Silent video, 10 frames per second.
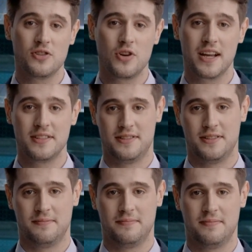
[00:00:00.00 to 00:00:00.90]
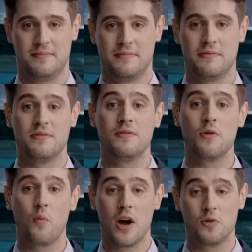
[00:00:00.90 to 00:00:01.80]
trends.
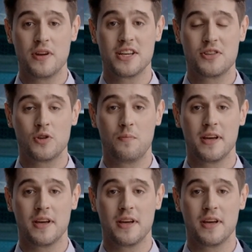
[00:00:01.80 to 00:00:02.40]
While regional